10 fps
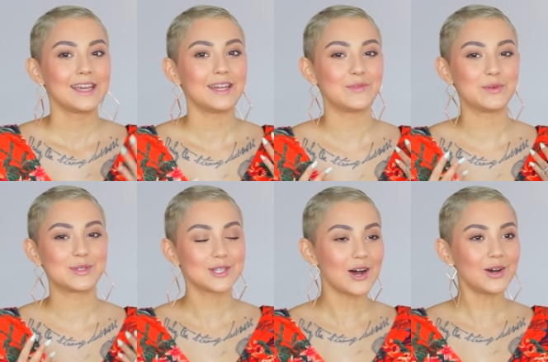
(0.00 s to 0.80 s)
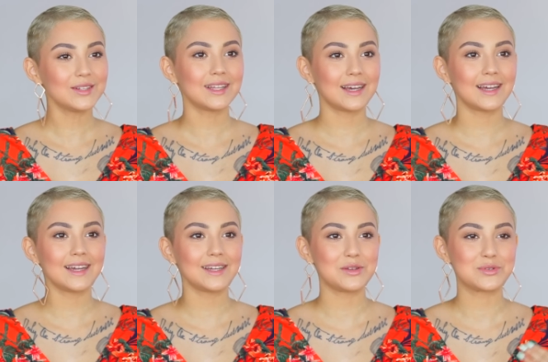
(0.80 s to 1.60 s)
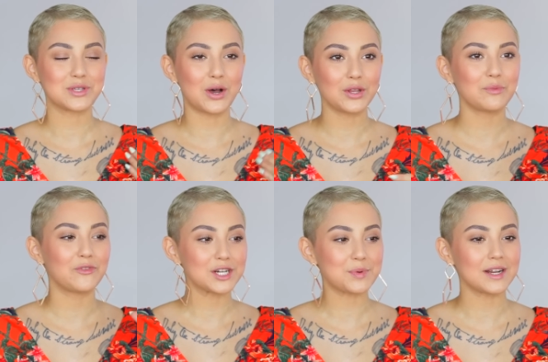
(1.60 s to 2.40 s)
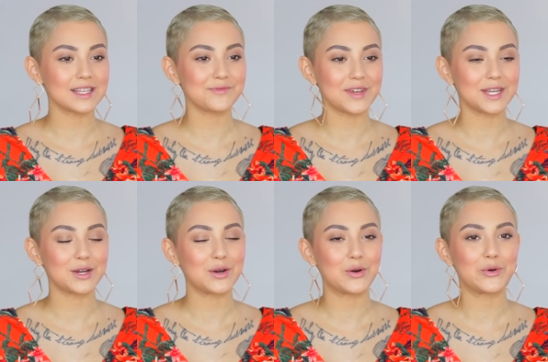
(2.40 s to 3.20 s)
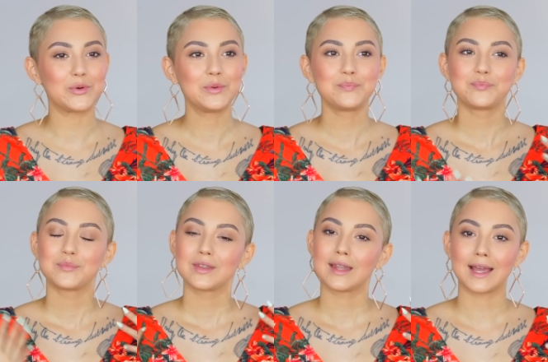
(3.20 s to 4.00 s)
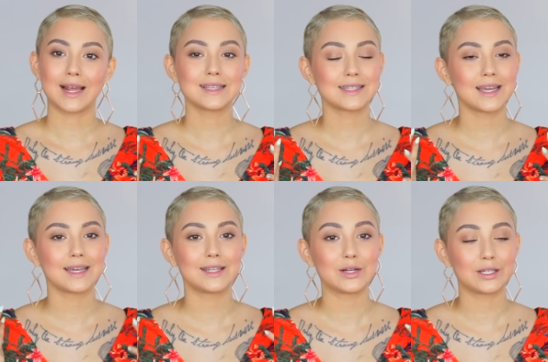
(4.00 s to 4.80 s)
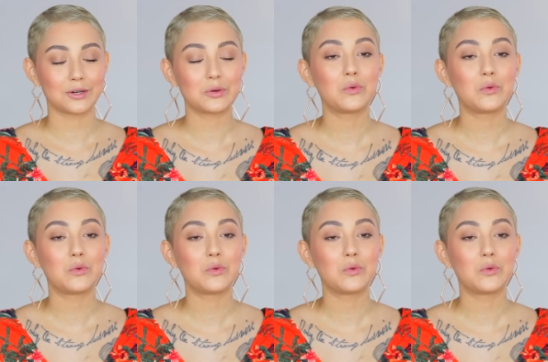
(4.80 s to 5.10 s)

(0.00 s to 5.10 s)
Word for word: And if you saw online, you saw the first part of this video, like I said, they're a little